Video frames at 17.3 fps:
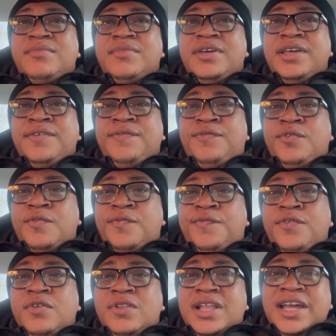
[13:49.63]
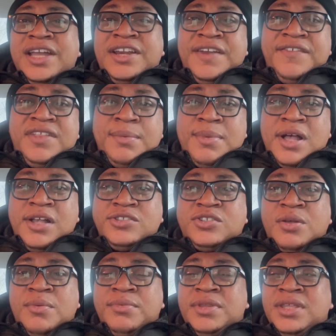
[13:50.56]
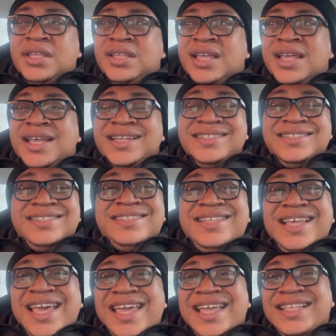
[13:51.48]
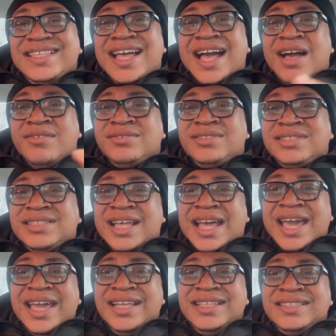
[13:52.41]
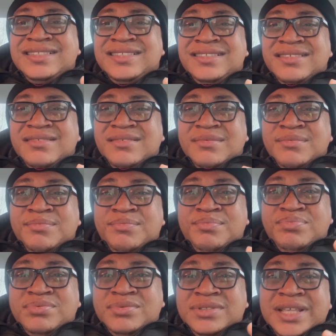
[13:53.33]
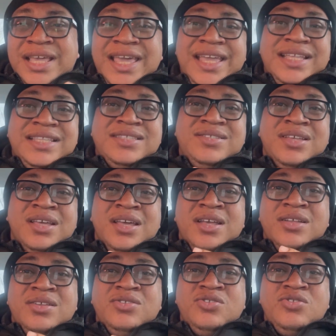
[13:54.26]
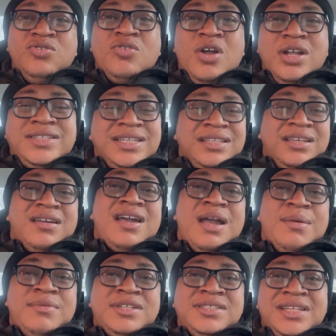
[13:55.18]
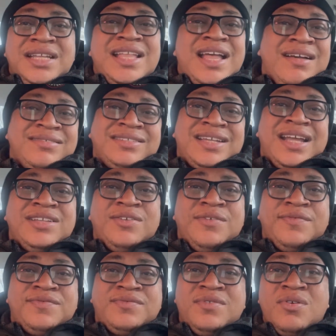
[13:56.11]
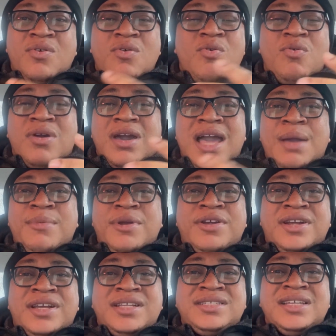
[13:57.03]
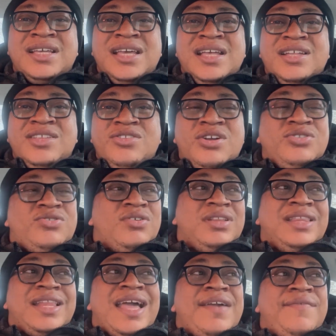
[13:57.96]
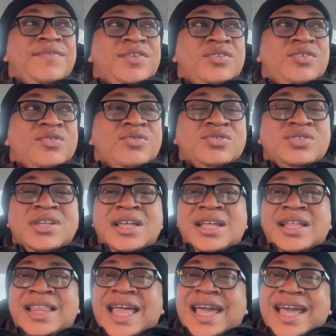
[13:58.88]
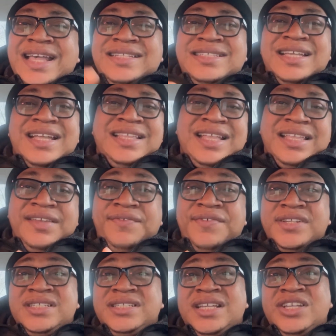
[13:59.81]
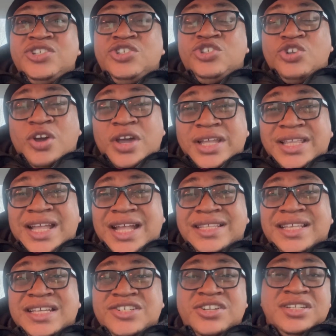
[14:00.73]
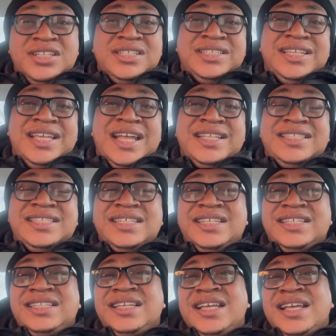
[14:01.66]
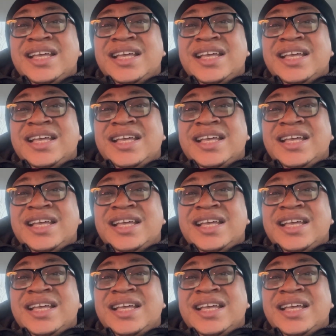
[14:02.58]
If you feel aggrieved about something, say it outside. Say it not in the camera. Say it outside of the whole cameras, not on live videos. Like I said, that the Freeze is enjoying the attention he's getting.